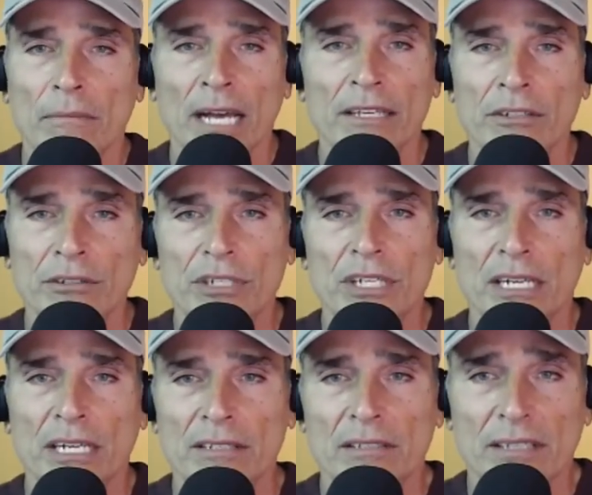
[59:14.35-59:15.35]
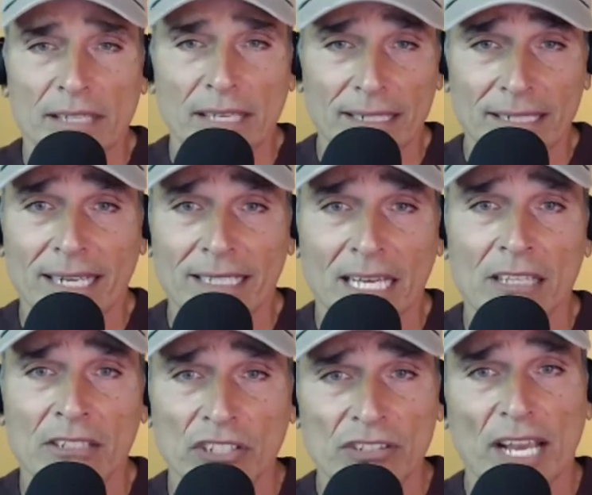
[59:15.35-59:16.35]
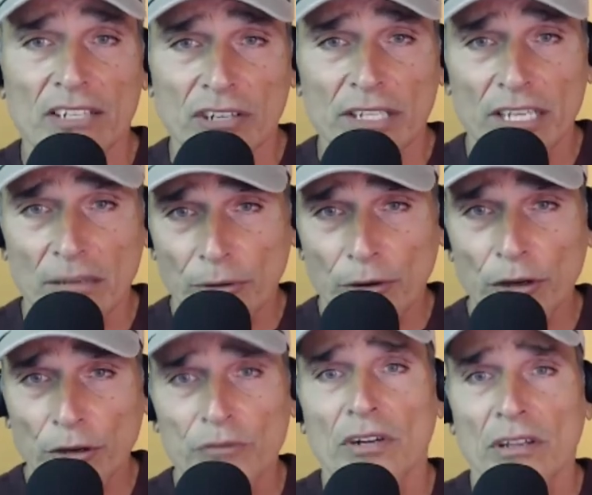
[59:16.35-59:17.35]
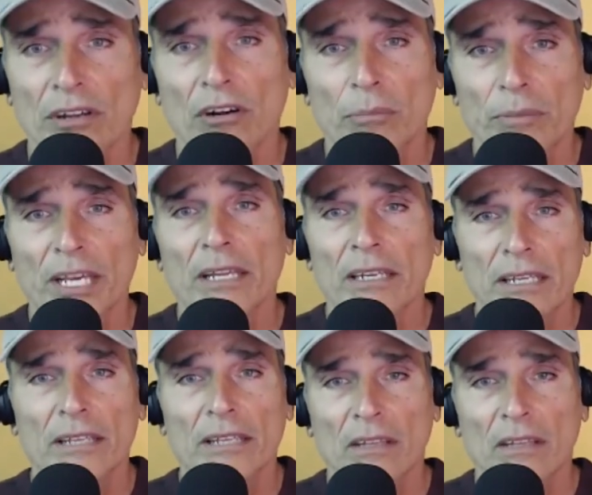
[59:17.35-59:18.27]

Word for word: My understanding is that that technology has actually improved a little bit in